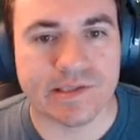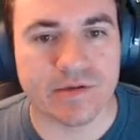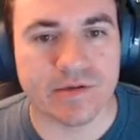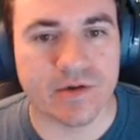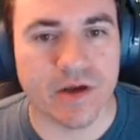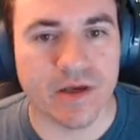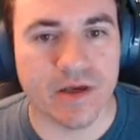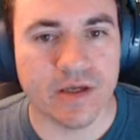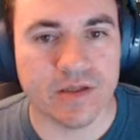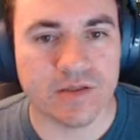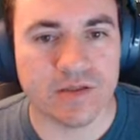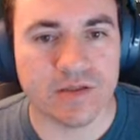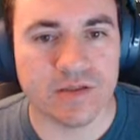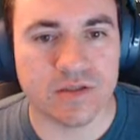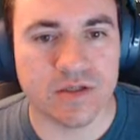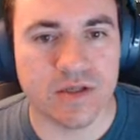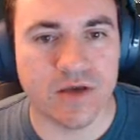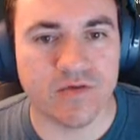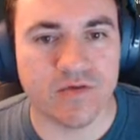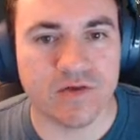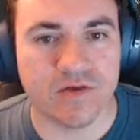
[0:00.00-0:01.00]
okay, he's
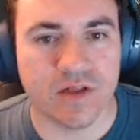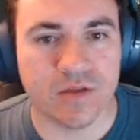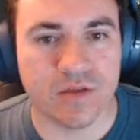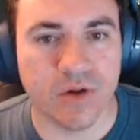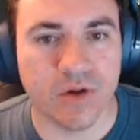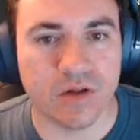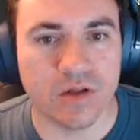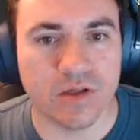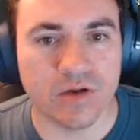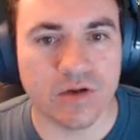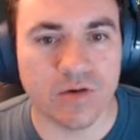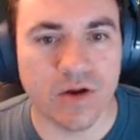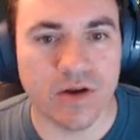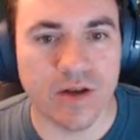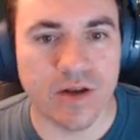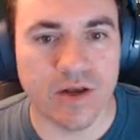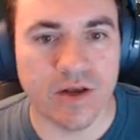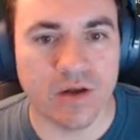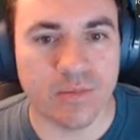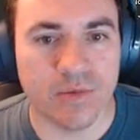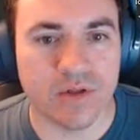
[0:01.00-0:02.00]
definitely balding right
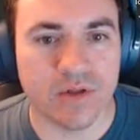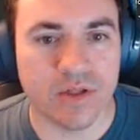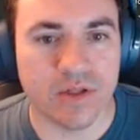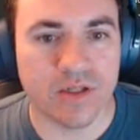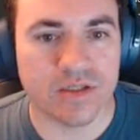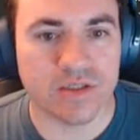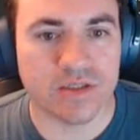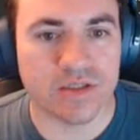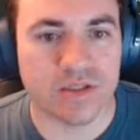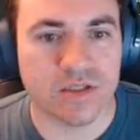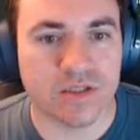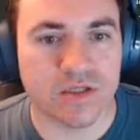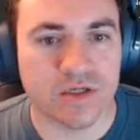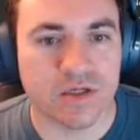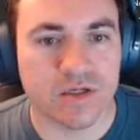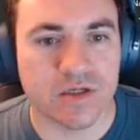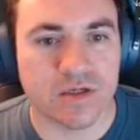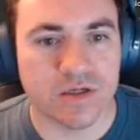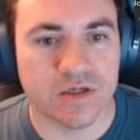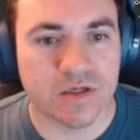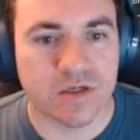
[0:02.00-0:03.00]
now, but let's,
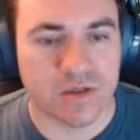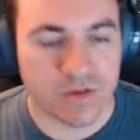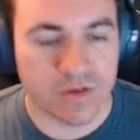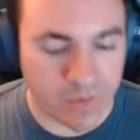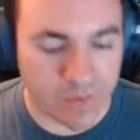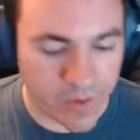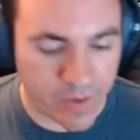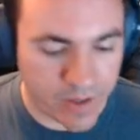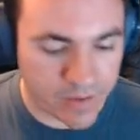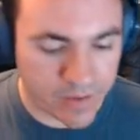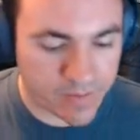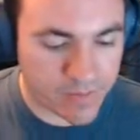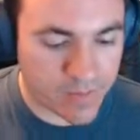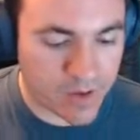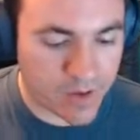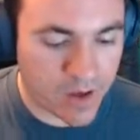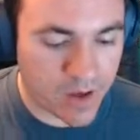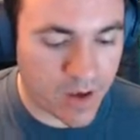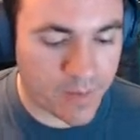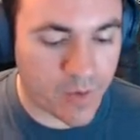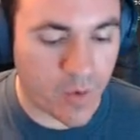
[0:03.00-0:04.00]
wait,
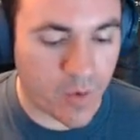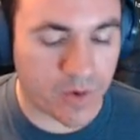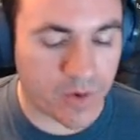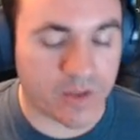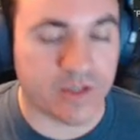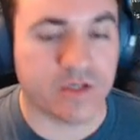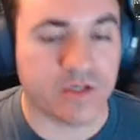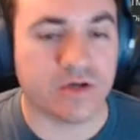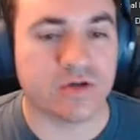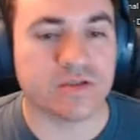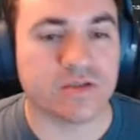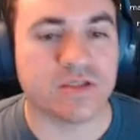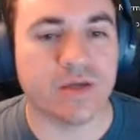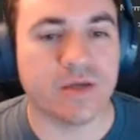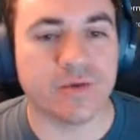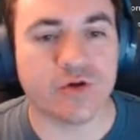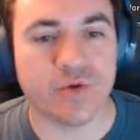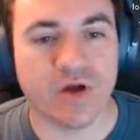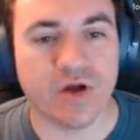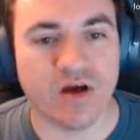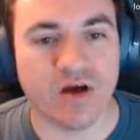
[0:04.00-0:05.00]
I'm going to turn
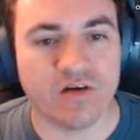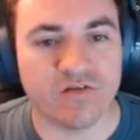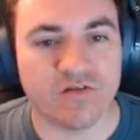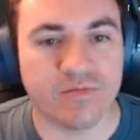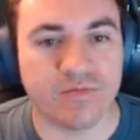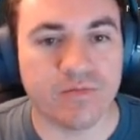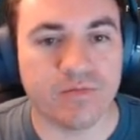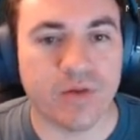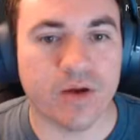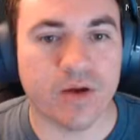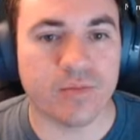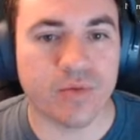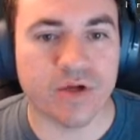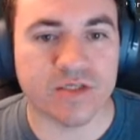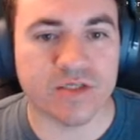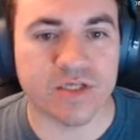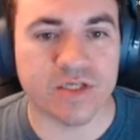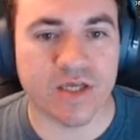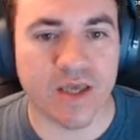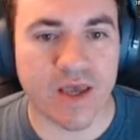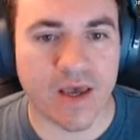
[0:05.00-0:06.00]
symmetry off by
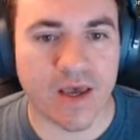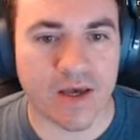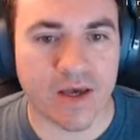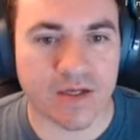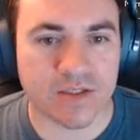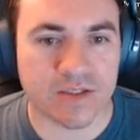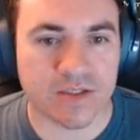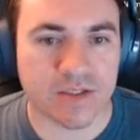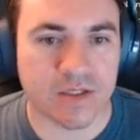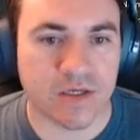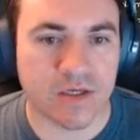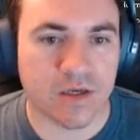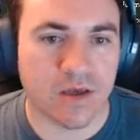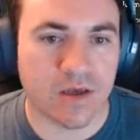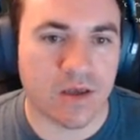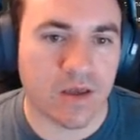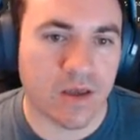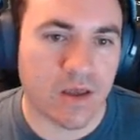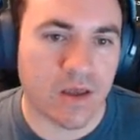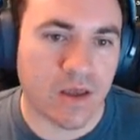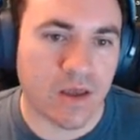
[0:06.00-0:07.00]
pressing X,
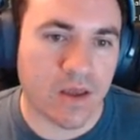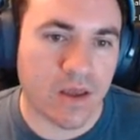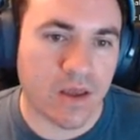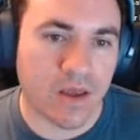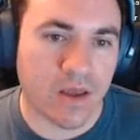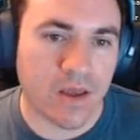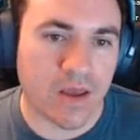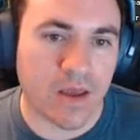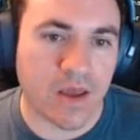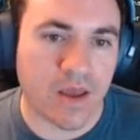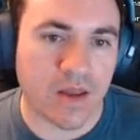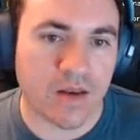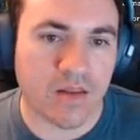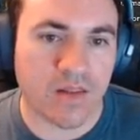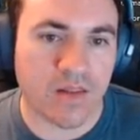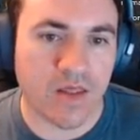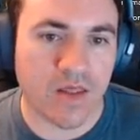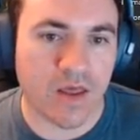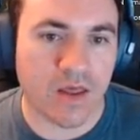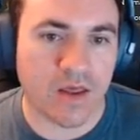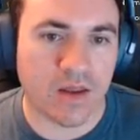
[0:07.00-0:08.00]
and
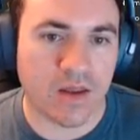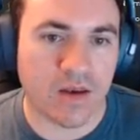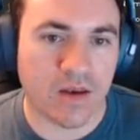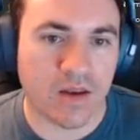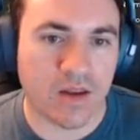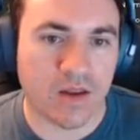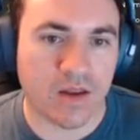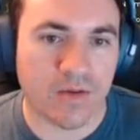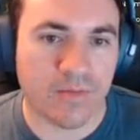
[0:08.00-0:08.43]
then